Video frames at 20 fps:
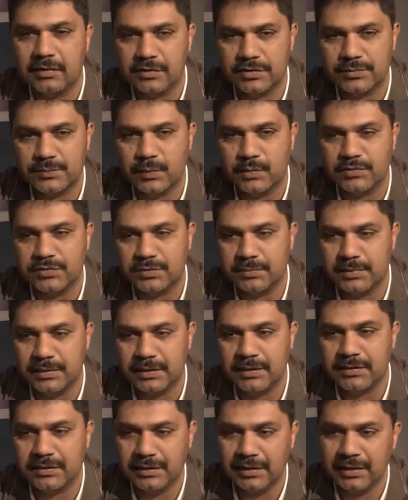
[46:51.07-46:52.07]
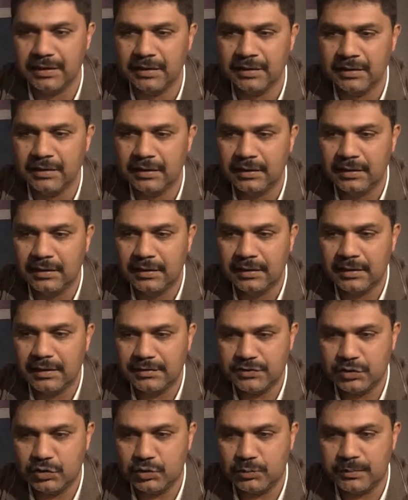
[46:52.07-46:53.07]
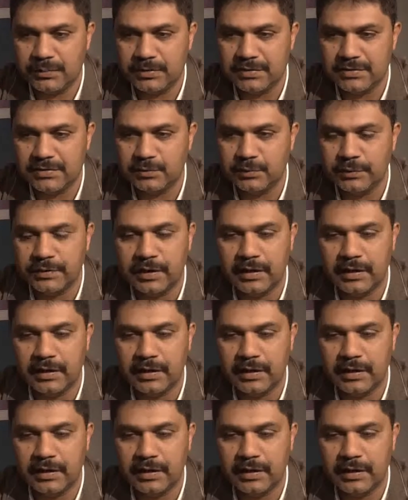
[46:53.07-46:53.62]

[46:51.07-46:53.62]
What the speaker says: Our responsibility as humans,